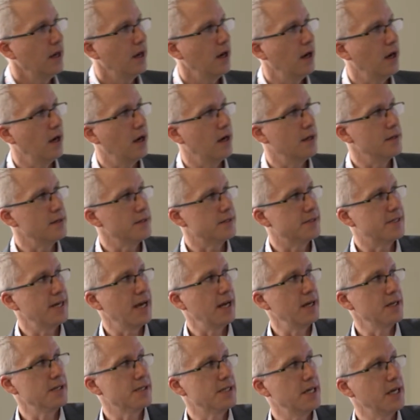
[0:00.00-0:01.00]
the
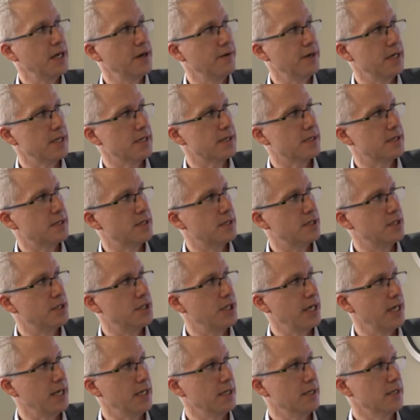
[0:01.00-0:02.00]
deleterious
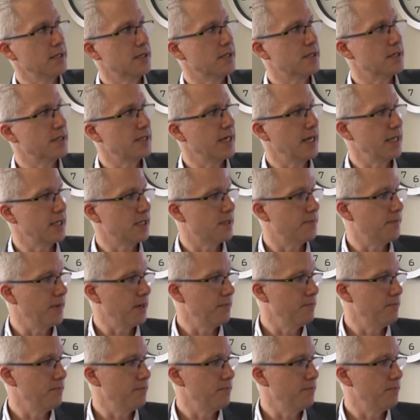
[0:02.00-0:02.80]
genes tend to be